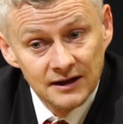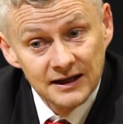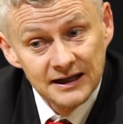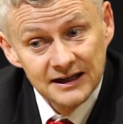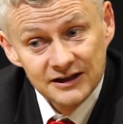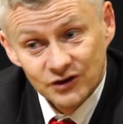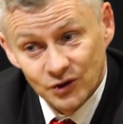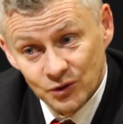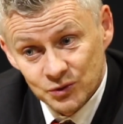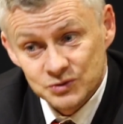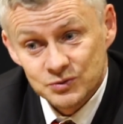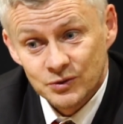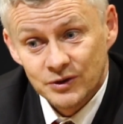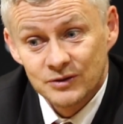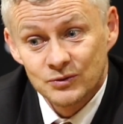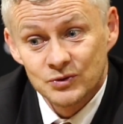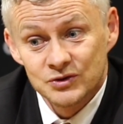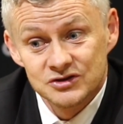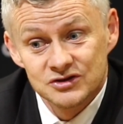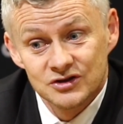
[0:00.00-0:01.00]
he knows what
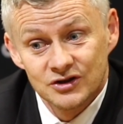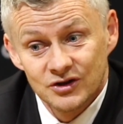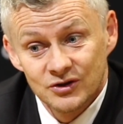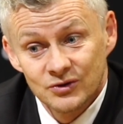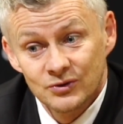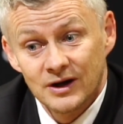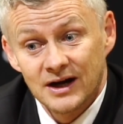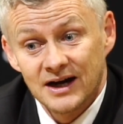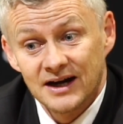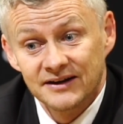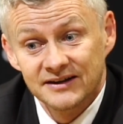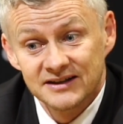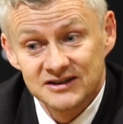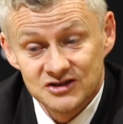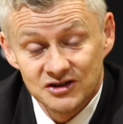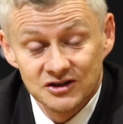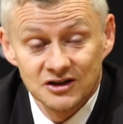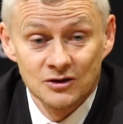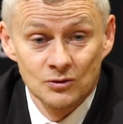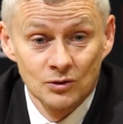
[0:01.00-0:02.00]
he wants to do and he's
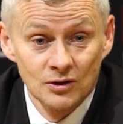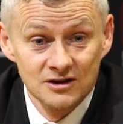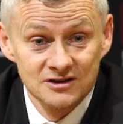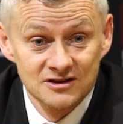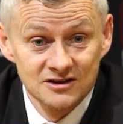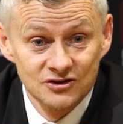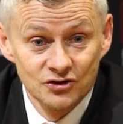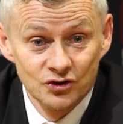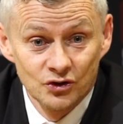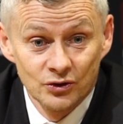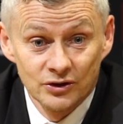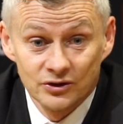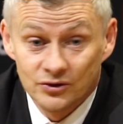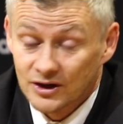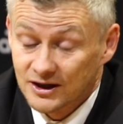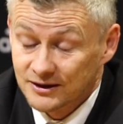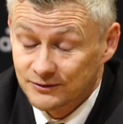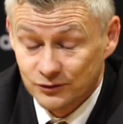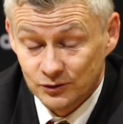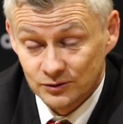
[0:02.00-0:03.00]
got the quality to do it.
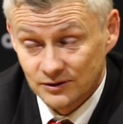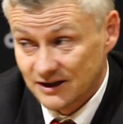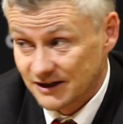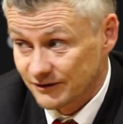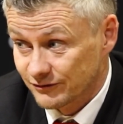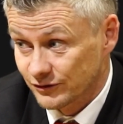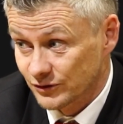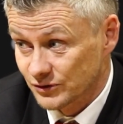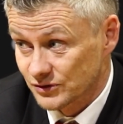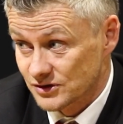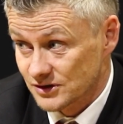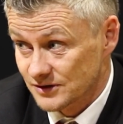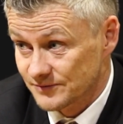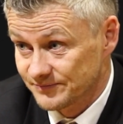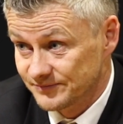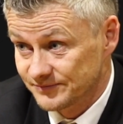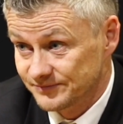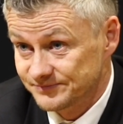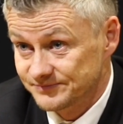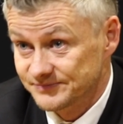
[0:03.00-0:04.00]
Right foot, left foot.
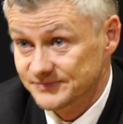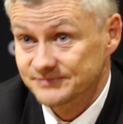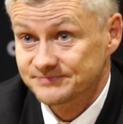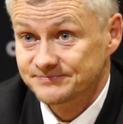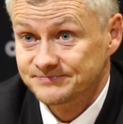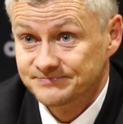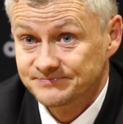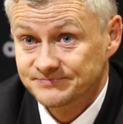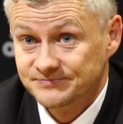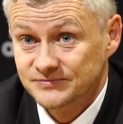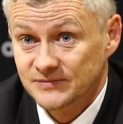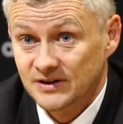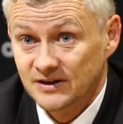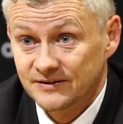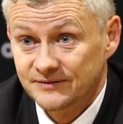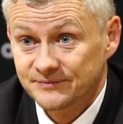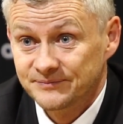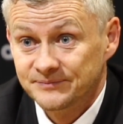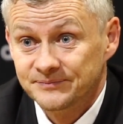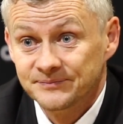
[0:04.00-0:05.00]

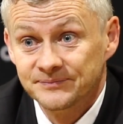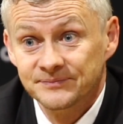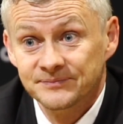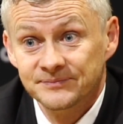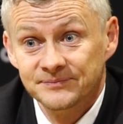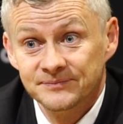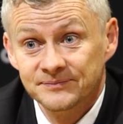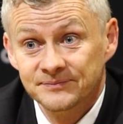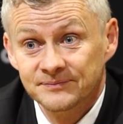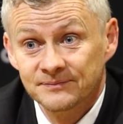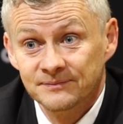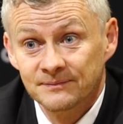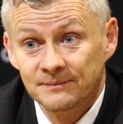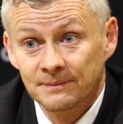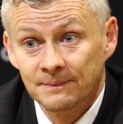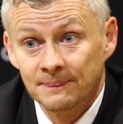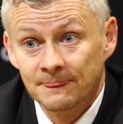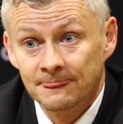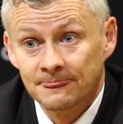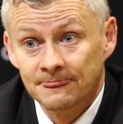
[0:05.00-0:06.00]
How's that
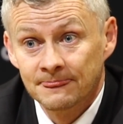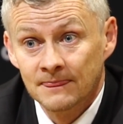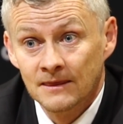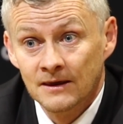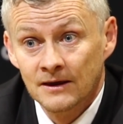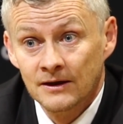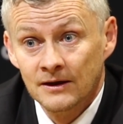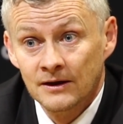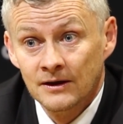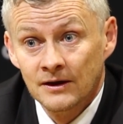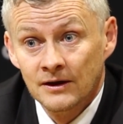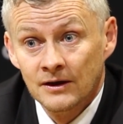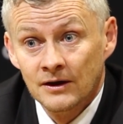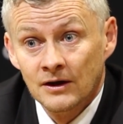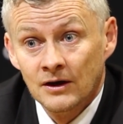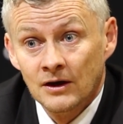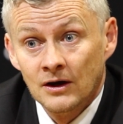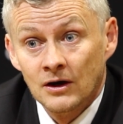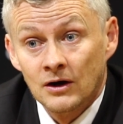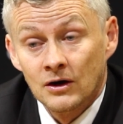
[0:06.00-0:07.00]
anxious? Uh, what can you tell
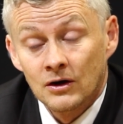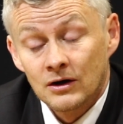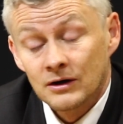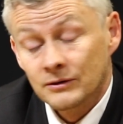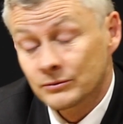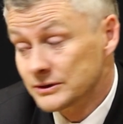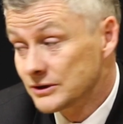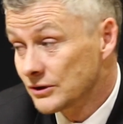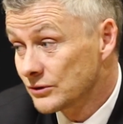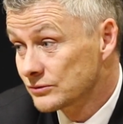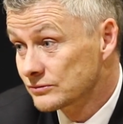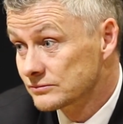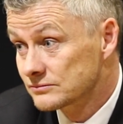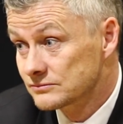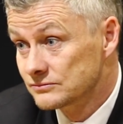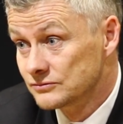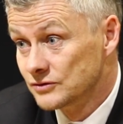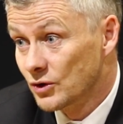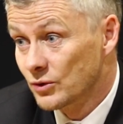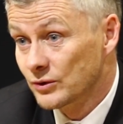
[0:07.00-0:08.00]
us? we
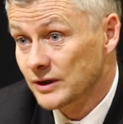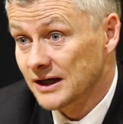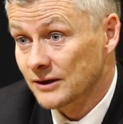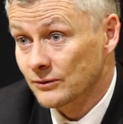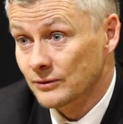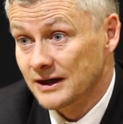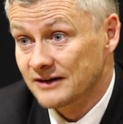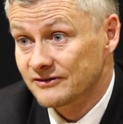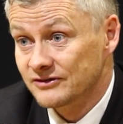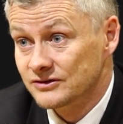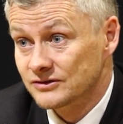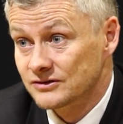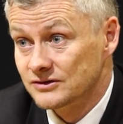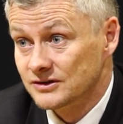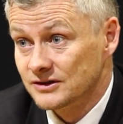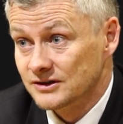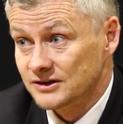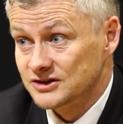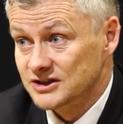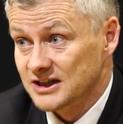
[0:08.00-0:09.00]
don't know yet. We
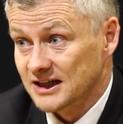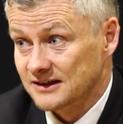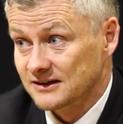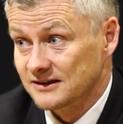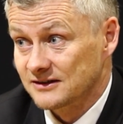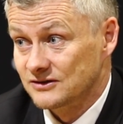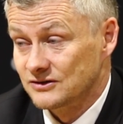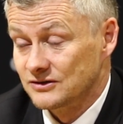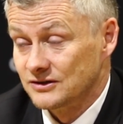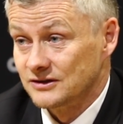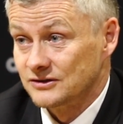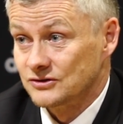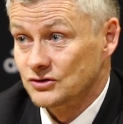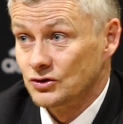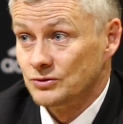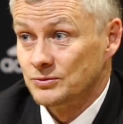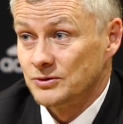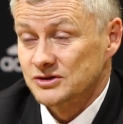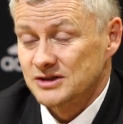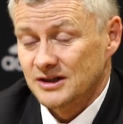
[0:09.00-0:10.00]
haven't uh, checked it uh,
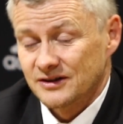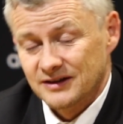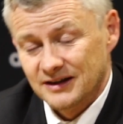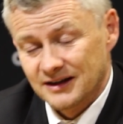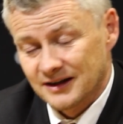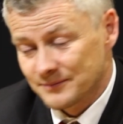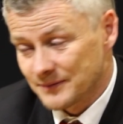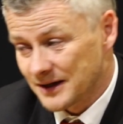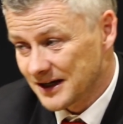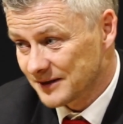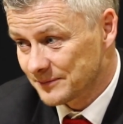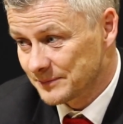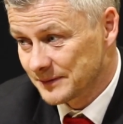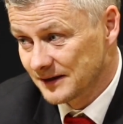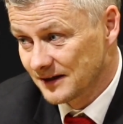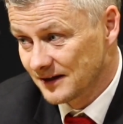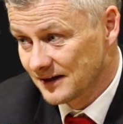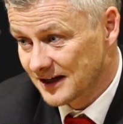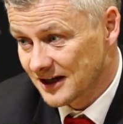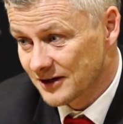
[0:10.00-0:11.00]
too much. I think it might
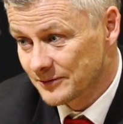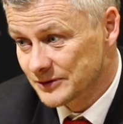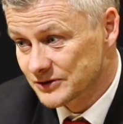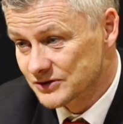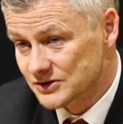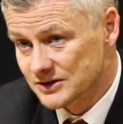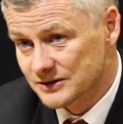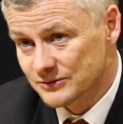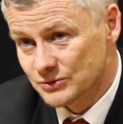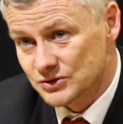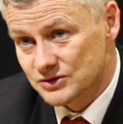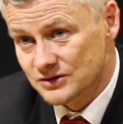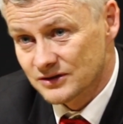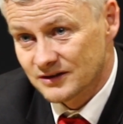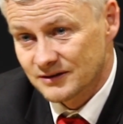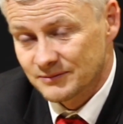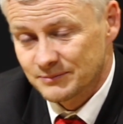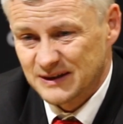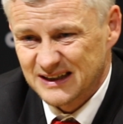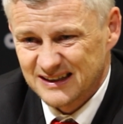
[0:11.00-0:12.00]
be the ligaments. It was
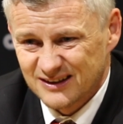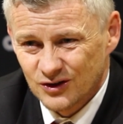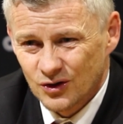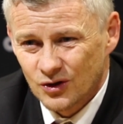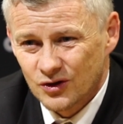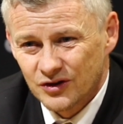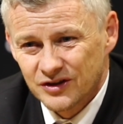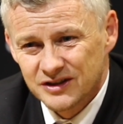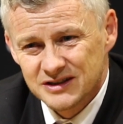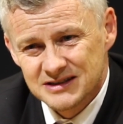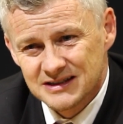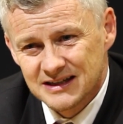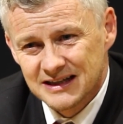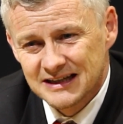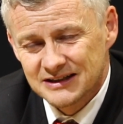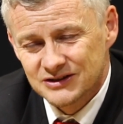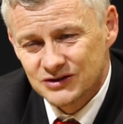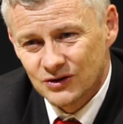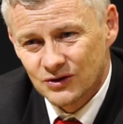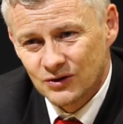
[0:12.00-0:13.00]
a bad knock on his
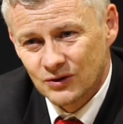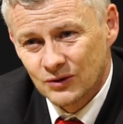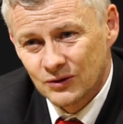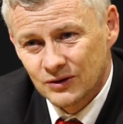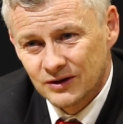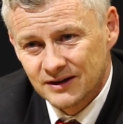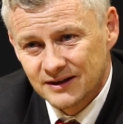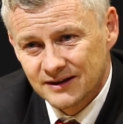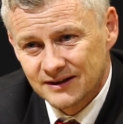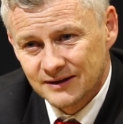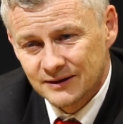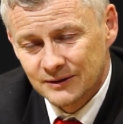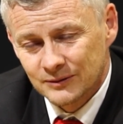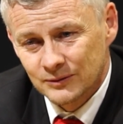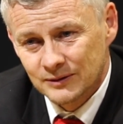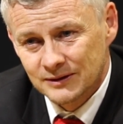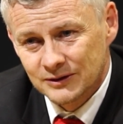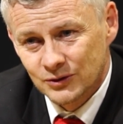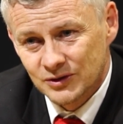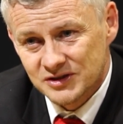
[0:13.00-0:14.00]
knee, so uh,
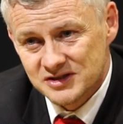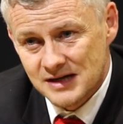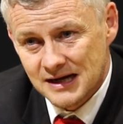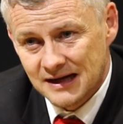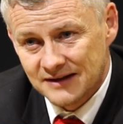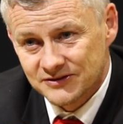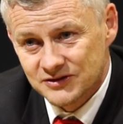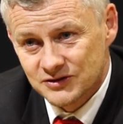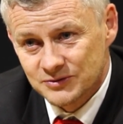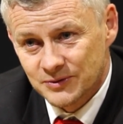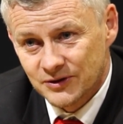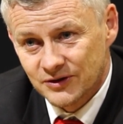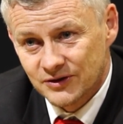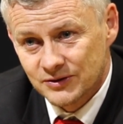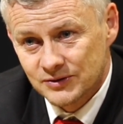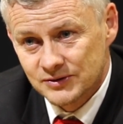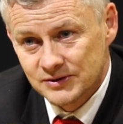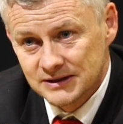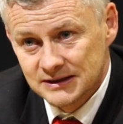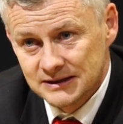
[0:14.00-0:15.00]
we'll do a scan
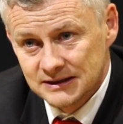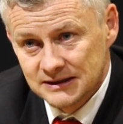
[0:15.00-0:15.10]
tomorrow.